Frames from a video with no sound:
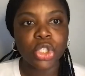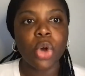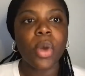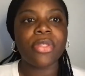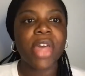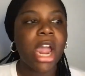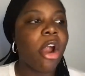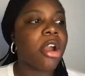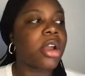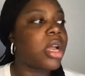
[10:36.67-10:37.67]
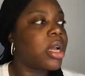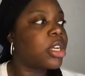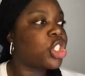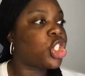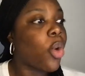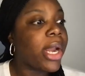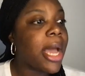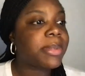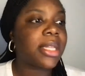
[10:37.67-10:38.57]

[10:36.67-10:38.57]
So when they are showing up